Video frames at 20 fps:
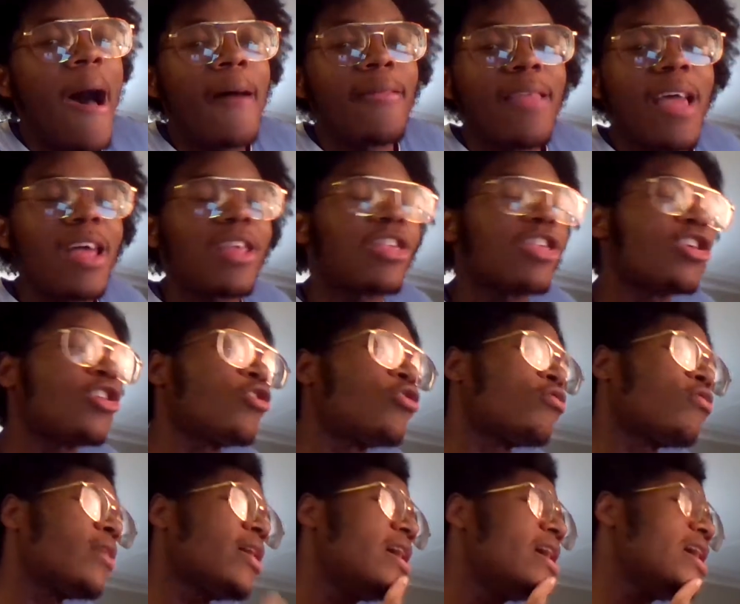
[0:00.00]
that's
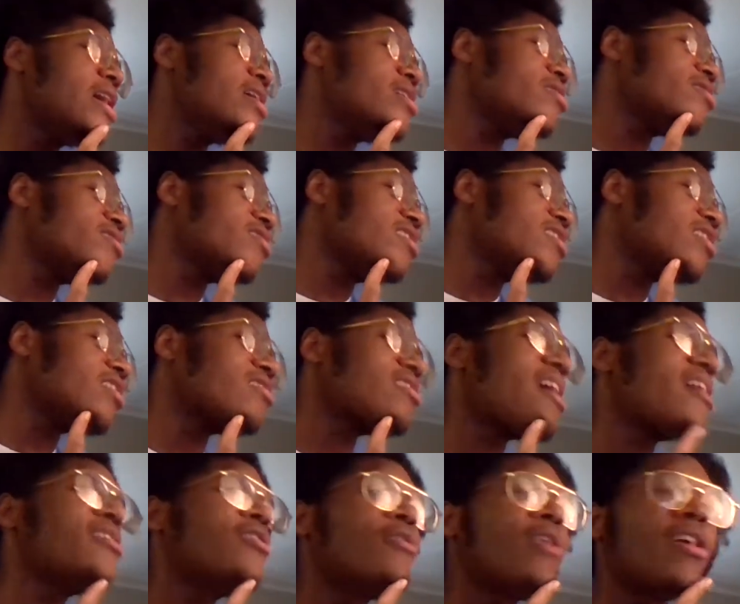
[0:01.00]
crazy, because
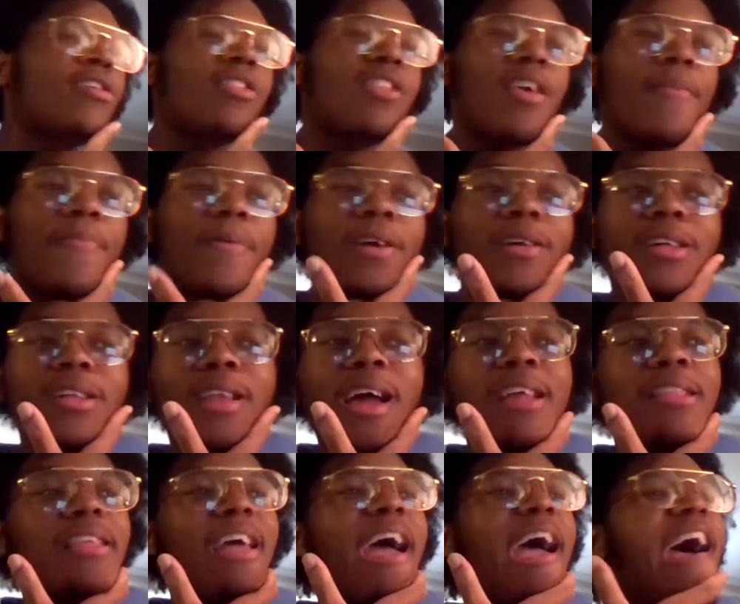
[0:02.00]
I know they typically
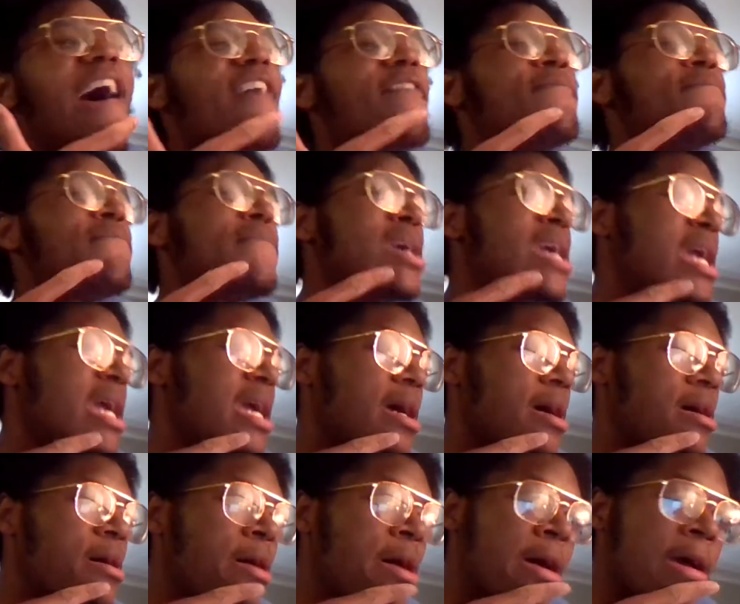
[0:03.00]
like to have
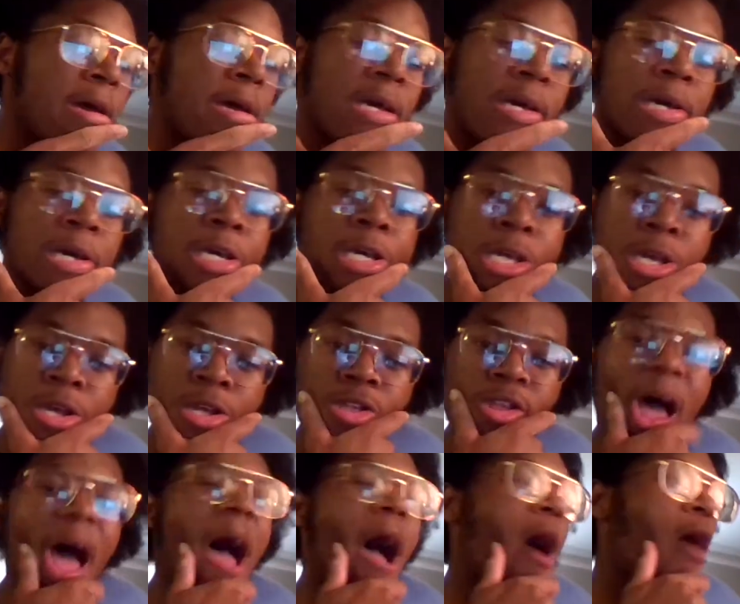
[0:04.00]
manhunt.
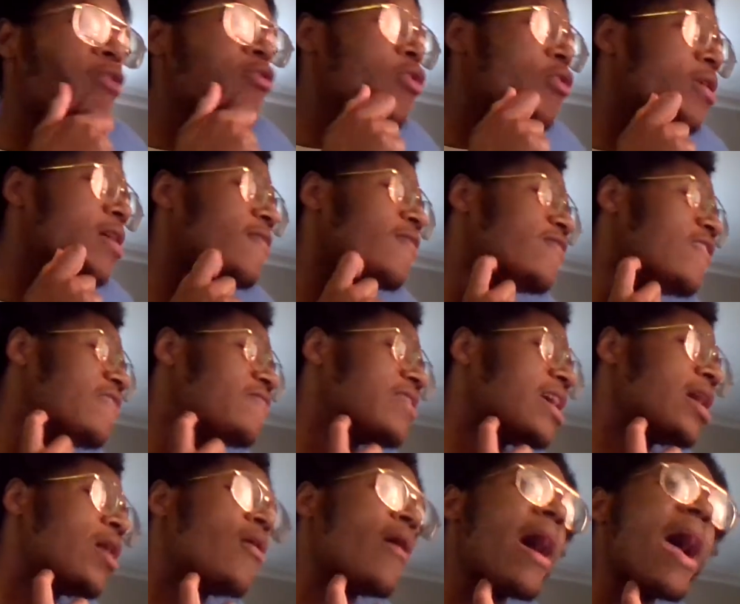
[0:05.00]
I don't know if they're
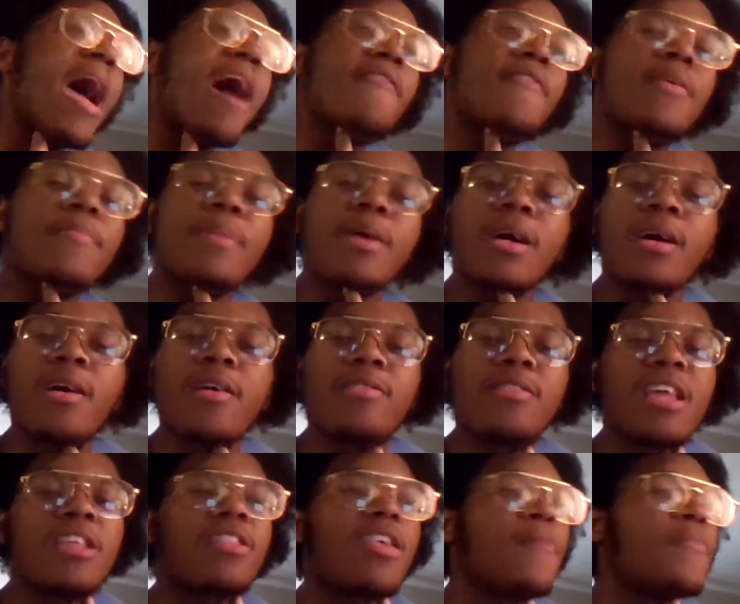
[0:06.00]
going to have it, because
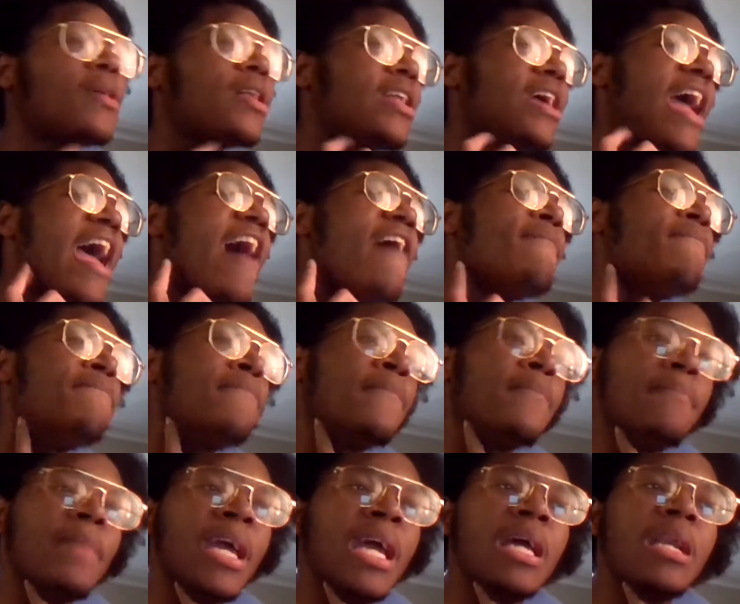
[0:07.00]
they typically have
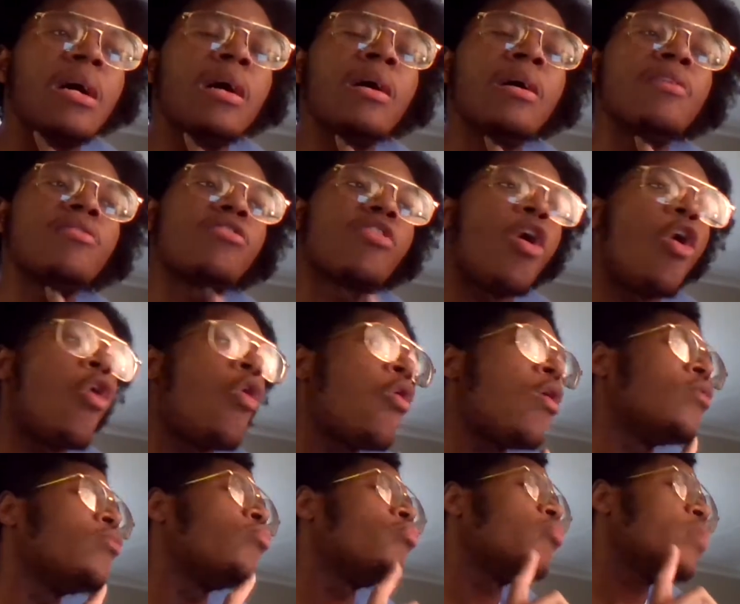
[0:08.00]
manhunts
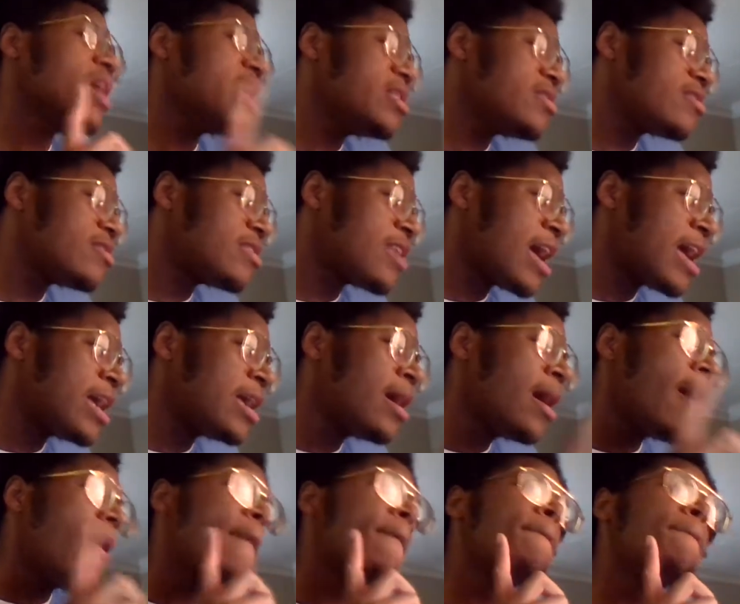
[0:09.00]
on Wednesday,
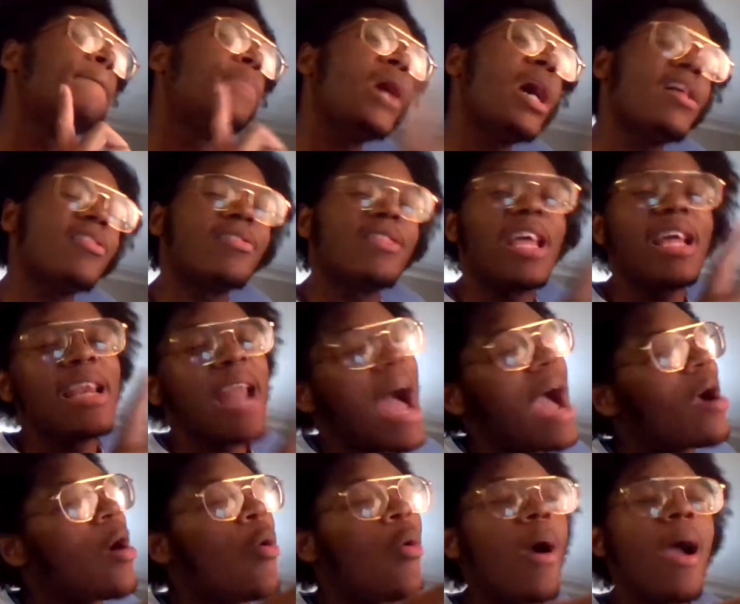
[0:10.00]
but they
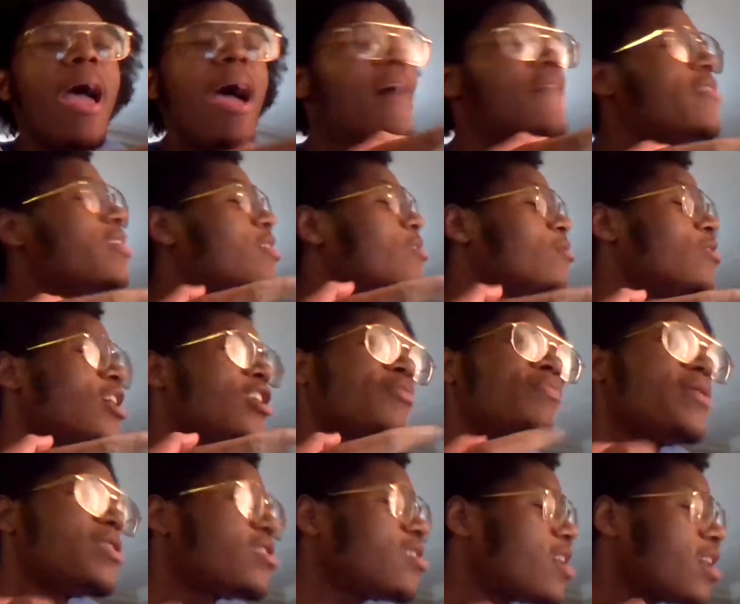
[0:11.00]
not going to have it on this
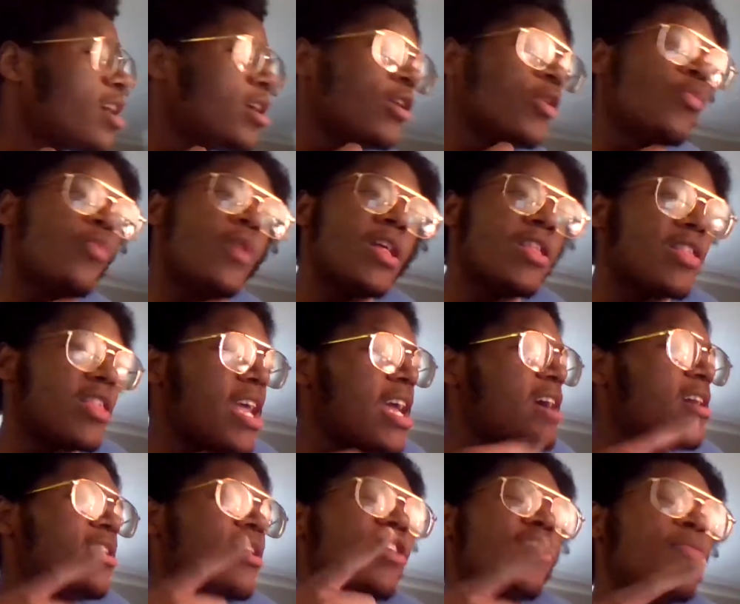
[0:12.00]
particular Wednesday
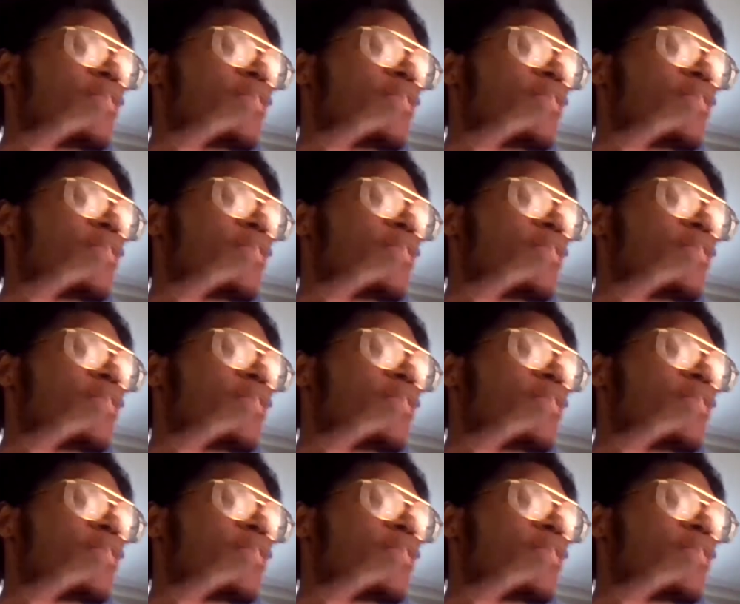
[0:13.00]
or this